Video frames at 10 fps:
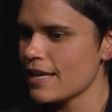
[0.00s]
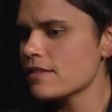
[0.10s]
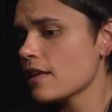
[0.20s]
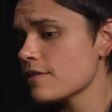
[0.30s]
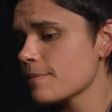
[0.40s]

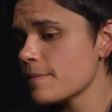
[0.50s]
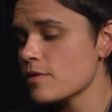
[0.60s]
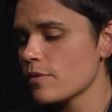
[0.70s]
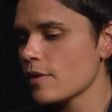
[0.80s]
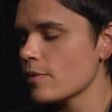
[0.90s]
and sometimes
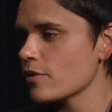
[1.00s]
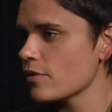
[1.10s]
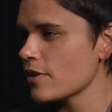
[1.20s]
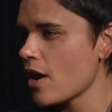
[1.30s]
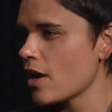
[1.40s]
you think when
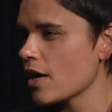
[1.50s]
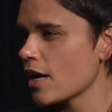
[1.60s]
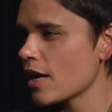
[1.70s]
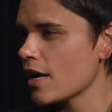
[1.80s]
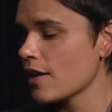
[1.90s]
you're
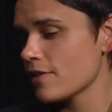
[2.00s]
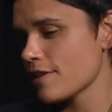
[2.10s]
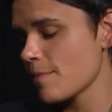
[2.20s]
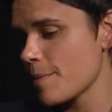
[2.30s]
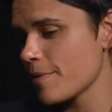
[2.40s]
young, at least
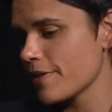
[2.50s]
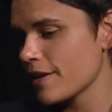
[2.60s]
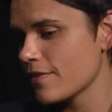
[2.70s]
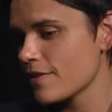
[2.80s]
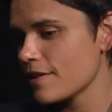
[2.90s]
I remember
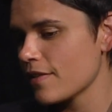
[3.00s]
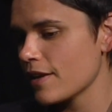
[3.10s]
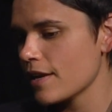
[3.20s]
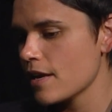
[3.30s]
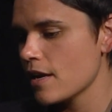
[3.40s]
thinking this, that
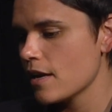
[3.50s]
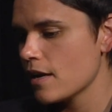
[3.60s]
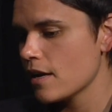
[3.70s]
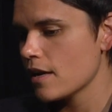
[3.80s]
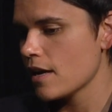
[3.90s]
like
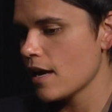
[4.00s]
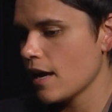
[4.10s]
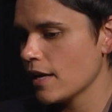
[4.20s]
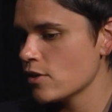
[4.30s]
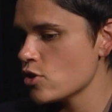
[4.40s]

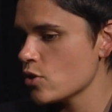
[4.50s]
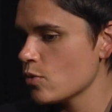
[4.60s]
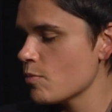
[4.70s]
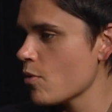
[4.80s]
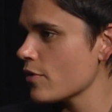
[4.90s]
I
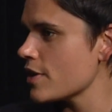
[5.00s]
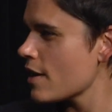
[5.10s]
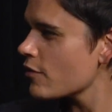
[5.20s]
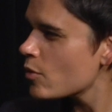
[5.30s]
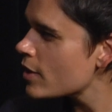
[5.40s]
knew more than
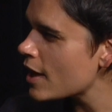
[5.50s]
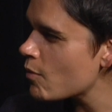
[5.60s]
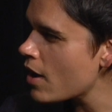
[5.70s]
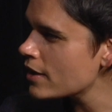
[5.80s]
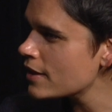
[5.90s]
ever what I
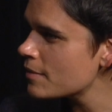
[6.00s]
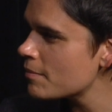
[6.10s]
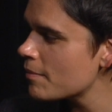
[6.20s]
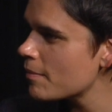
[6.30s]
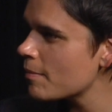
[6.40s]
wanted
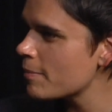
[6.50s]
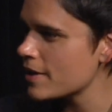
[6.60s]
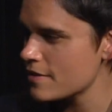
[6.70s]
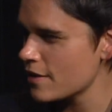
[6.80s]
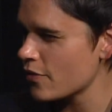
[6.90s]

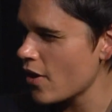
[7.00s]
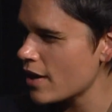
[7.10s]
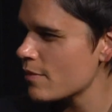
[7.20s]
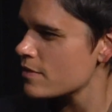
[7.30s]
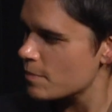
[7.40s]
because I thought
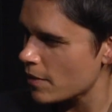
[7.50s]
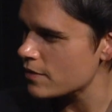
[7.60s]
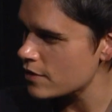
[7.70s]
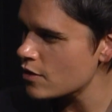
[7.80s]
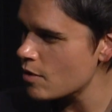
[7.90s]
I was
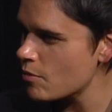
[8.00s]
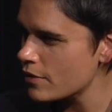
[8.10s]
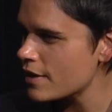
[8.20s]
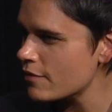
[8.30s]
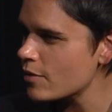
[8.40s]
supposed to know
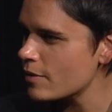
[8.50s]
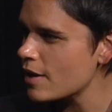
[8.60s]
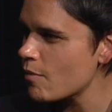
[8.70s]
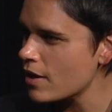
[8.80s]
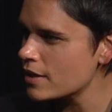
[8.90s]
more than ever what
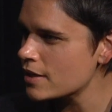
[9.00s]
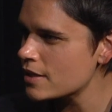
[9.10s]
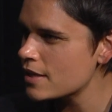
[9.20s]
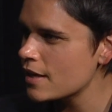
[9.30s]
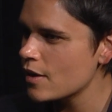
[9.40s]
I wanted,
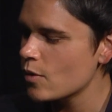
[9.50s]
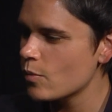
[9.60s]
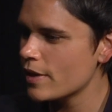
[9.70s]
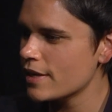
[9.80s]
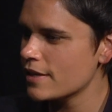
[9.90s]

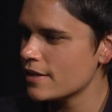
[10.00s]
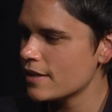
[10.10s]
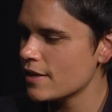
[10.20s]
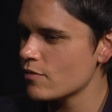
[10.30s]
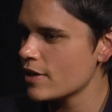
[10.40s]

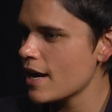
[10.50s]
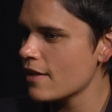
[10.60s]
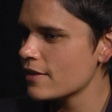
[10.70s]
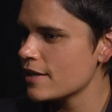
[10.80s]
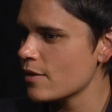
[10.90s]
when in
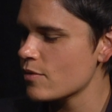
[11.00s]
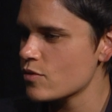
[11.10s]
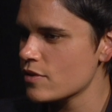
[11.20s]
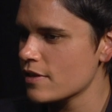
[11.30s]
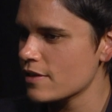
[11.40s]
reality I was
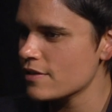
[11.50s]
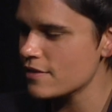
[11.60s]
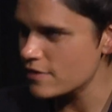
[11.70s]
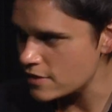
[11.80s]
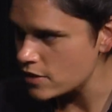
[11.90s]
just like
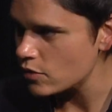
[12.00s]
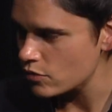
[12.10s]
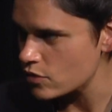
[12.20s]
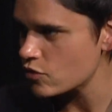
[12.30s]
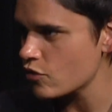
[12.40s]
still
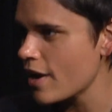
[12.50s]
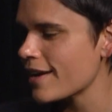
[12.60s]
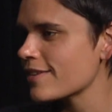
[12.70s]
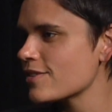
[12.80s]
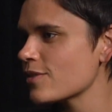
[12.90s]
just
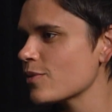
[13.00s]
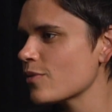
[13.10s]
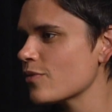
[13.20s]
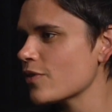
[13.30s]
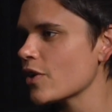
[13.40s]
trying to
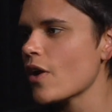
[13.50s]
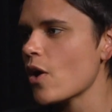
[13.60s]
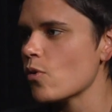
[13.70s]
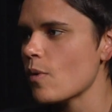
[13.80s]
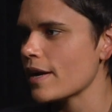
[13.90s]
figure
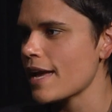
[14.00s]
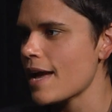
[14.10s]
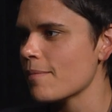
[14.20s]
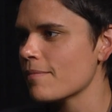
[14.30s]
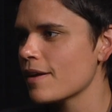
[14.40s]
out who I
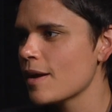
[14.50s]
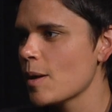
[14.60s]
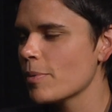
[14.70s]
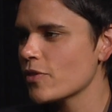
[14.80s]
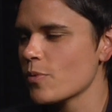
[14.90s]
am.
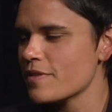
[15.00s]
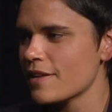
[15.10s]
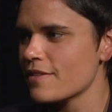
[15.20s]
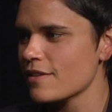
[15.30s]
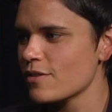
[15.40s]
But there was
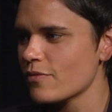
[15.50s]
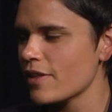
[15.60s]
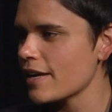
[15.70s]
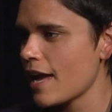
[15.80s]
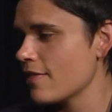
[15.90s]
that sense of
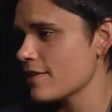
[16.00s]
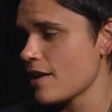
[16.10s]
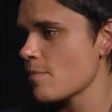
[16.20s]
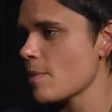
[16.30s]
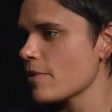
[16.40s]
like, at least
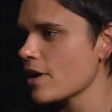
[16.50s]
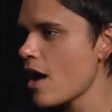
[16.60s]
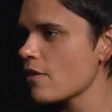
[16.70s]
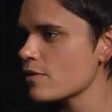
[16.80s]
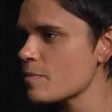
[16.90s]
I remember in
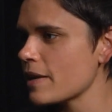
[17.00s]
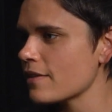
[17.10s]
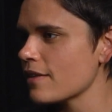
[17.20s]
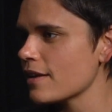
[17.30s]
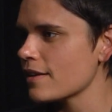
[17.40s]
college
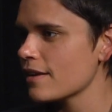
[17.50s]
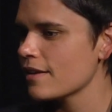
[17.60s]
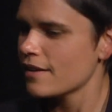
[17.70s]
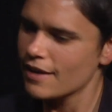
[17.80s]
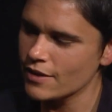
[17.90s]
being like,
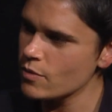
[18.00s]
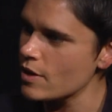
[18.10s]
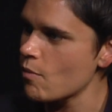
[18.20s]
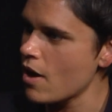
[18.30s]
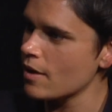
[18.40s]
I know what
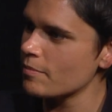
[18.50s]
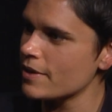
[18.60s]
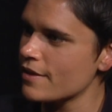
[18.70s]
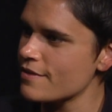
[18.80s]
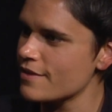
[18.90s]
I want
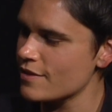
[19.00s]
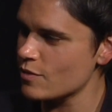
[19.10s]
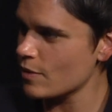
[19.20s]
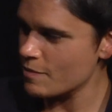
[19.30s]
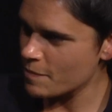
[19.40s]
because this
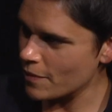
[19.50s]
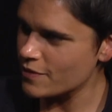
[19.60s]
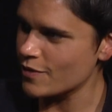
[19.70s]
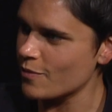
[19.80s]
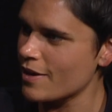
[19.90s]
is what I'm supposed
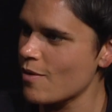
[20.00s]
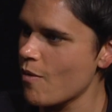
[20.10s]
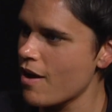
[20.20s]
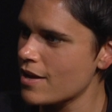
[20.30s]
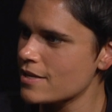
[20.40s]
to know what I
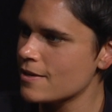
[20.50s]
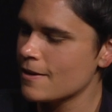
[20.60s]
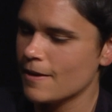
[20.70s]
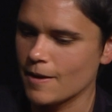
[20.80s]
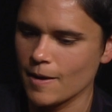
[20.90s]
want.
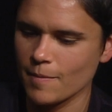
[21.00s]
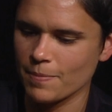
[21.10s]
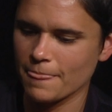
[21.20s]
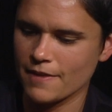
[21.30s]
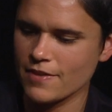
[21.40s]

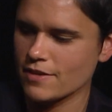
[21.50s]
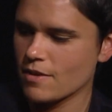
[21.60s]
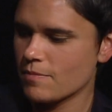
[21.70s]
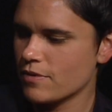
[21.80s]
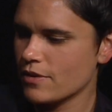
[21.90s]
And
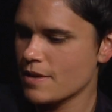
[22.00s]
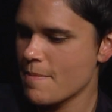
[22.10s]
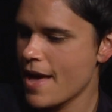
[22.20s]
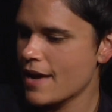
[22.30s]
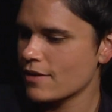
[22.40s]
then looking
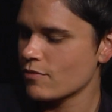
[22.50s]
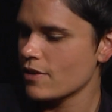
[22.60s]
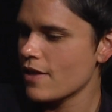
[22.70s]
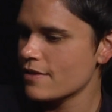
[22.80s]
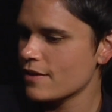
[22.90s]
back and
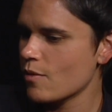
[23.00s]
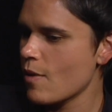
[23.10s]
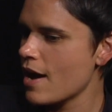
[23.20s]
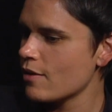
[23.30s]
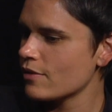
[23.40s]
realizing,
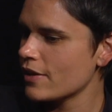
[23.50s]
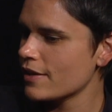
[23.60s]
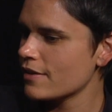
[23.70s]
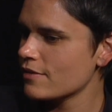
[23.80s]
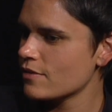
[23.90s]
wow,
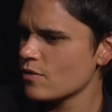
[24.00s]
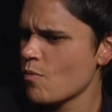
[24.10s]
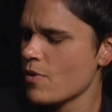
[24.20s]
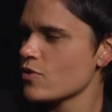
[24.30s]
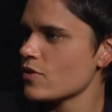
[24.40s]
like so
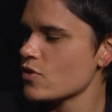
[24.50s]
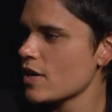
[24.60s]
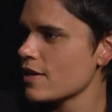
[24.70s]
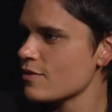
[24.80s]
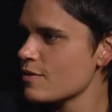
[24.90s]
much has
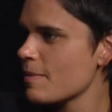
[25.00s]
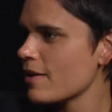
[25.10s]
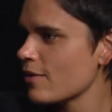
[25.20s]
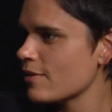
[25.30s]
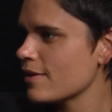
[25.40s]
changed
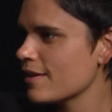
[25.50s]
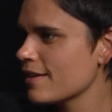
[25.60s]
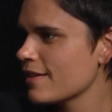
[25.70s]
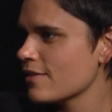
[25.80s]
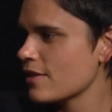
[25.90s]
about
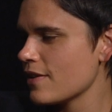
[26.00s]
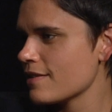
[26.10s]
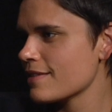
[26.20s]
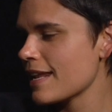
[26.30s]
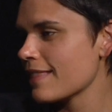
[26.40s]
the
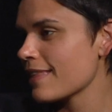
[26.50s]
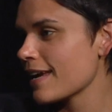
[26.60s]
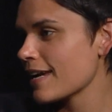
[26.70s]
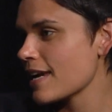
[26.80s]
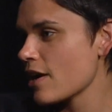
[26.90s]
things that I
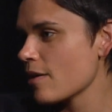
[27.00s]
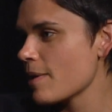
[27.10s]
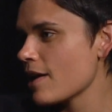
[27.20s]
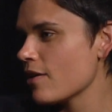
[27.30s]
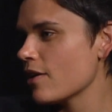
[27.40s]
think I care
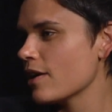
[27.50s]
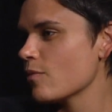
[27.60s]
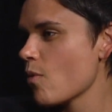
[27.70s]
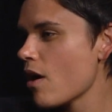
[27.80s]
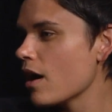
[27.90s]
about and
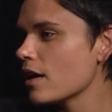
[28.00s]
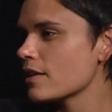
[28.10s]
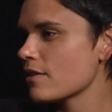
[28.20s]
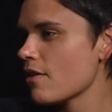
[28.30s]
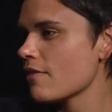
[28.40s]
want
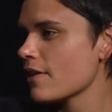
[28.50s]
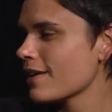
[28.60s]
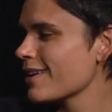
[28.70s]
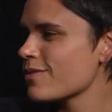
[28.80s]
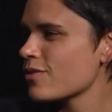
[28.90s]
and all that.
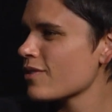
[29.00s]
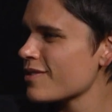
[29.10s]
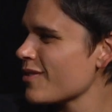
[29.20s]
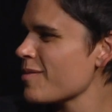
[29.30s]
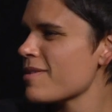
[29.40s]
Like I used to drink
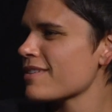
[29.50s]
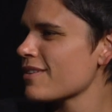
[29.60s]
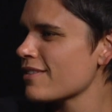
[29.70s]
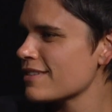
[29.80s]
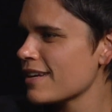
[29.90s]
Starbucks
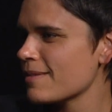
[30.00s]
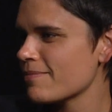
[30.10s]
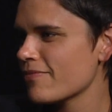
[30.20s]
all the time.